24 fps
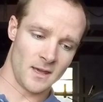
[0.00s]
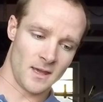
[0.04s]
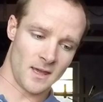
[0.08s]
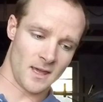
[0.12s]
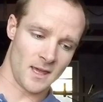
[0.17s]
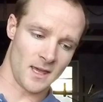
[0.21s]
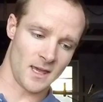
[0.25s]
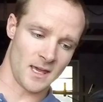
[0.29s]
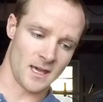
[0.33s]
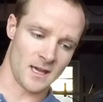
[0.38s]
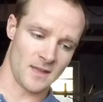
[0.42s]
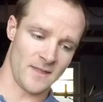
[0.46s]

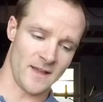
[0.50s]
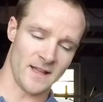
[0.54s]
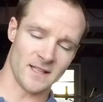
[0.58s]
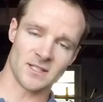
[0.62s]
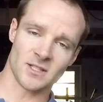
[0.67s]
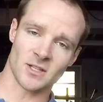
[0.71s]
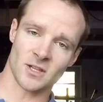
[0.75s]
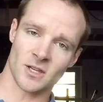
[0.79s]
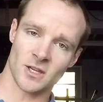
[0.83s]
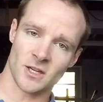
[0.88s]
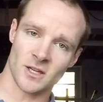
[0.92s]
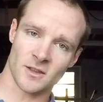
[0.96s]
And that's
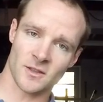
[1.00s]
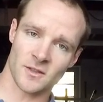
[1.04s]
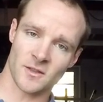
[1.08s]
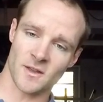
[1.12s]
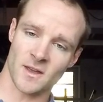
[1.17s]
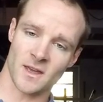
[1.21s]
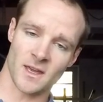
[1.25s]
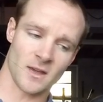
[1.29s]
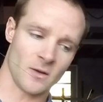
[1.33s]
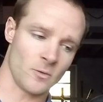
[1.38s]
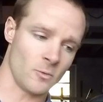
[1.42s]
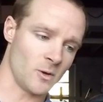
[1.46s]
a good
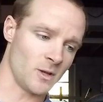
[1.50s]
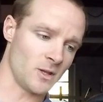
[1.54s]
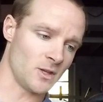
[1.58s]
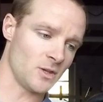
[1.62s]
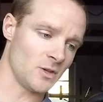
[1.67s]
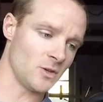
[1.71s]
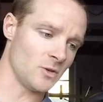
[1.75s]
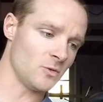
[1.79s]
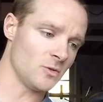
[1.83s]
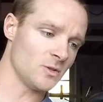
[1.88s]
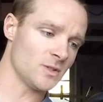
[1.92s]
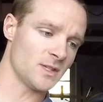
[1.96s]
thing when
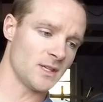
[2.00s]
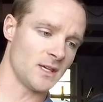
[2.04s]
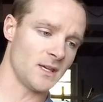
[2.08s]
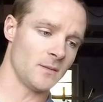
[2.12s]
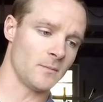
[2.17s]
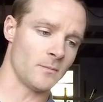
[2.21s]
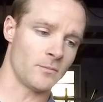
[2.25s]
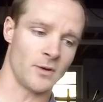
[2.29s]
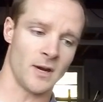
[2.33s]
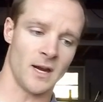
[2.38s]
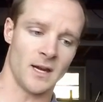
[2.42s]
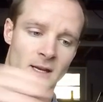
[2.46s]

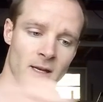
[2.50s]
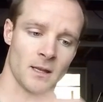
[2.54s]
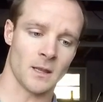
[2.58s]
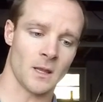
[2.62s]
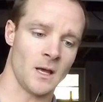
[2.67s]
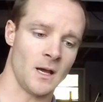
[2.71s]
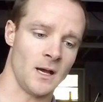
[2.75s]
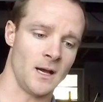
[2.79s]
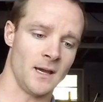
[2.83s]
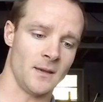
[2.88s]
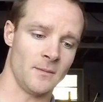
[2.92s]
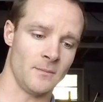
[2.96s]
using braided
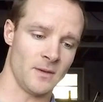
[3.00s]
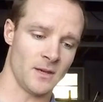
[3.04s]
line,